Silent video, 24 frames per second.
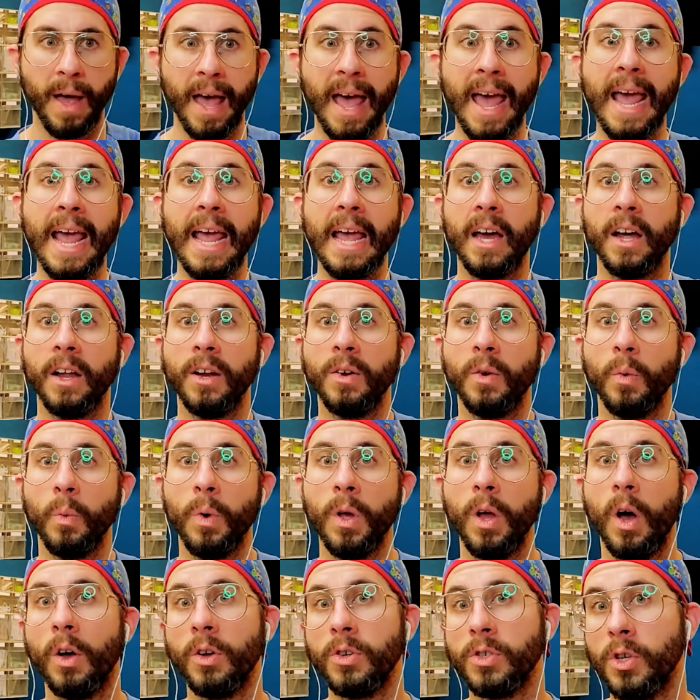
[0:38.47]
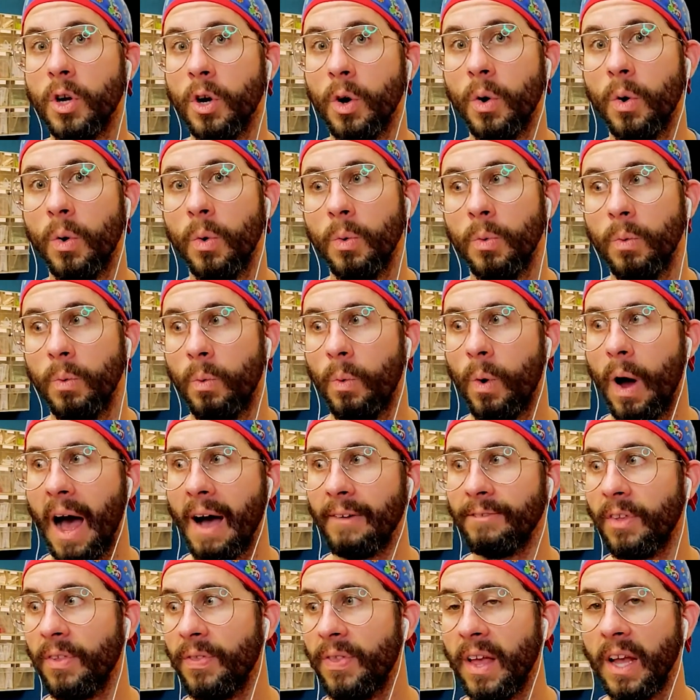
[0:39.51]
And we also
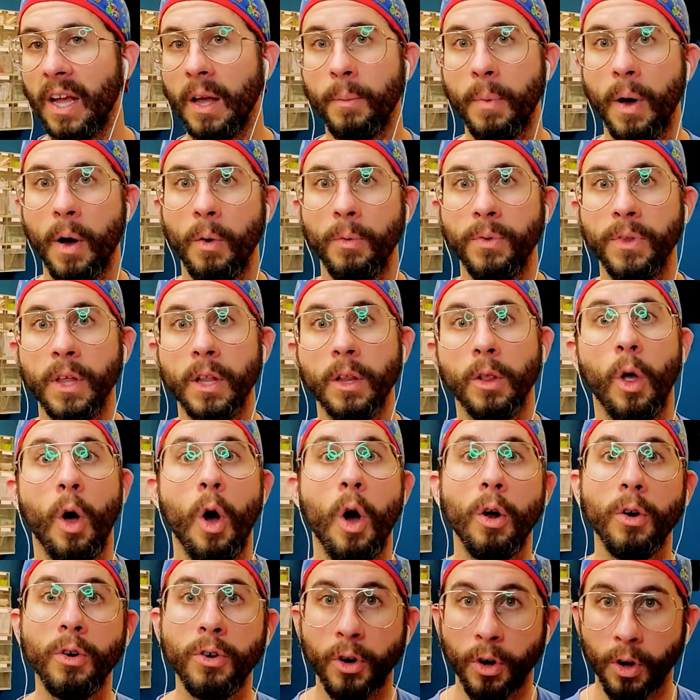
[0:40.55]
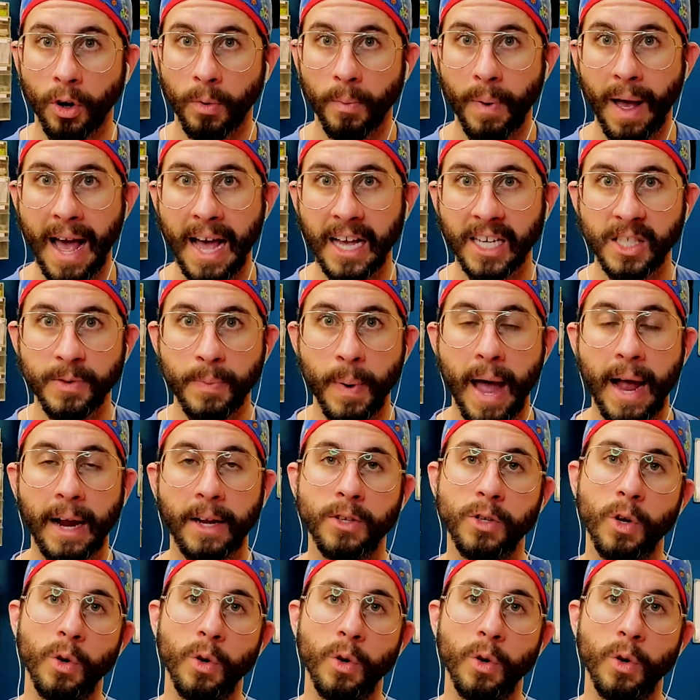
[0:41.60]
have to think about the long term aspect.